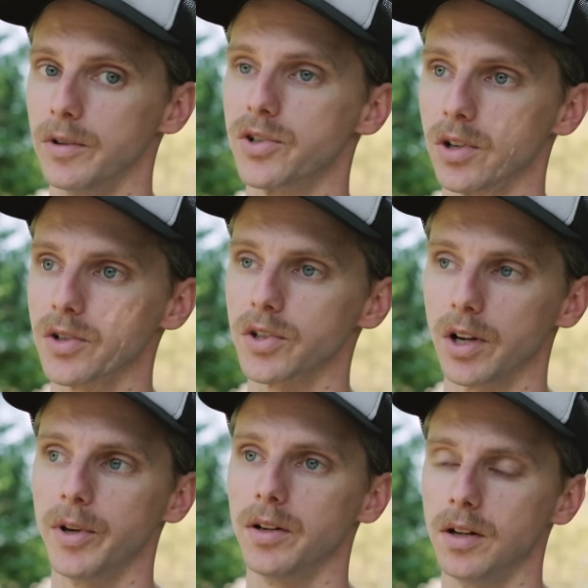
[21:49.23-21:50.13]
You
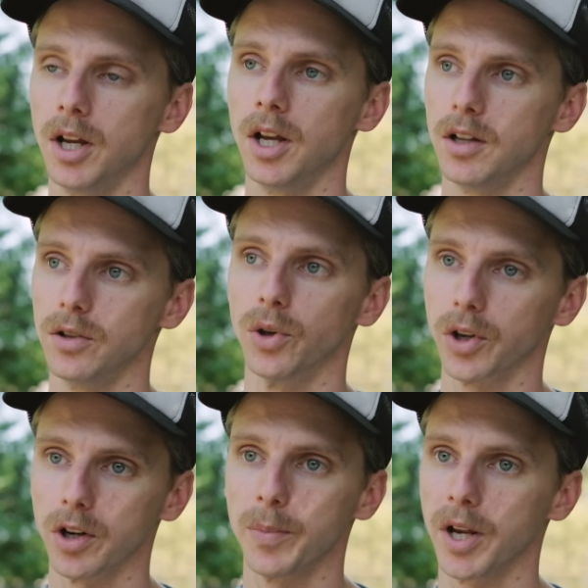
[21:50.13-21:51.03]

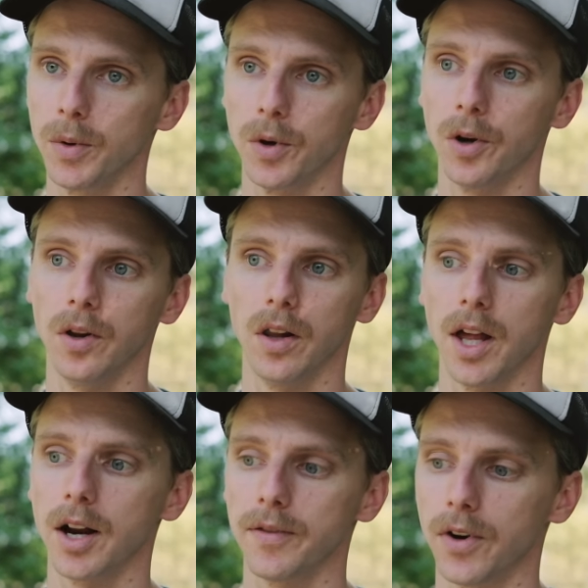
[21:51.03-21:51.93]
look at our payroll, a
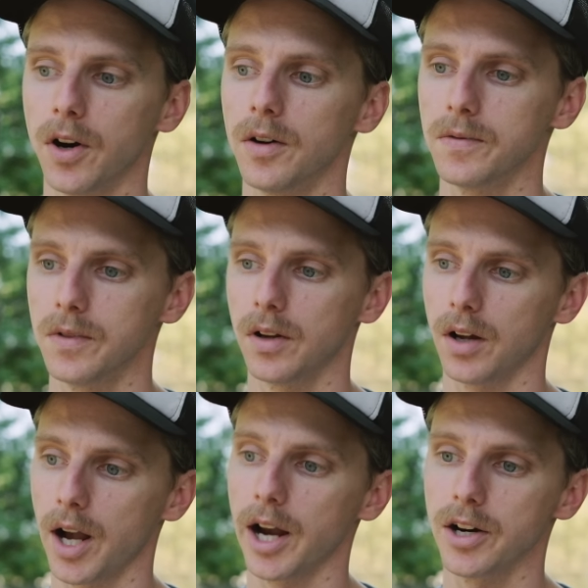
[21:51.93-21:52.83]
lot of our
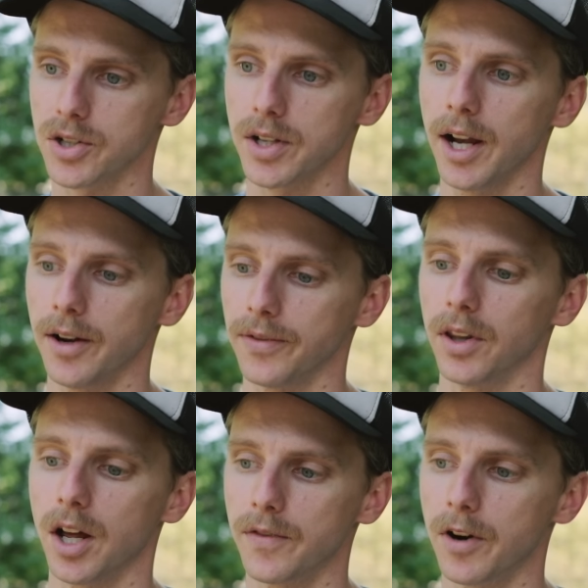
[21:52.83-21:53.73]
higher staff, a
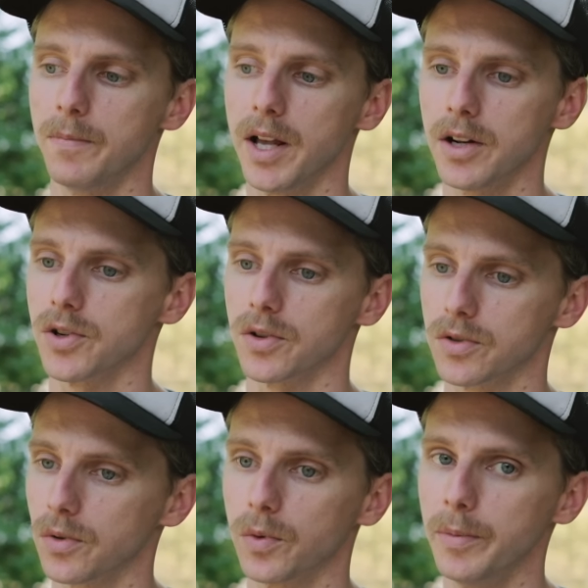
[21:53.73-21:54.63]
lot of our
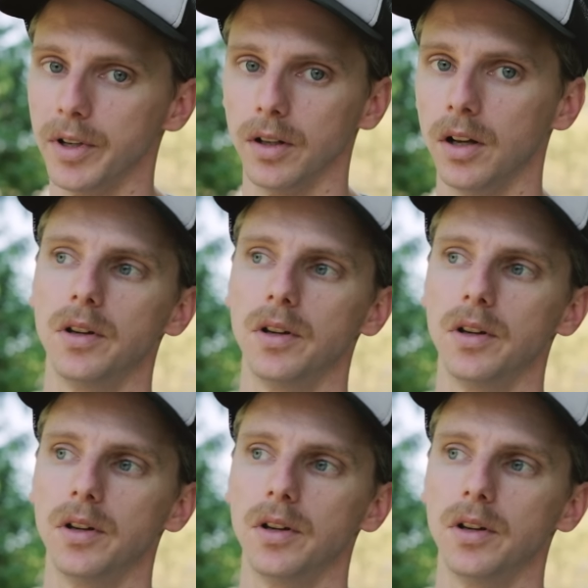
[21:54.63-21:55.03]
managers are women.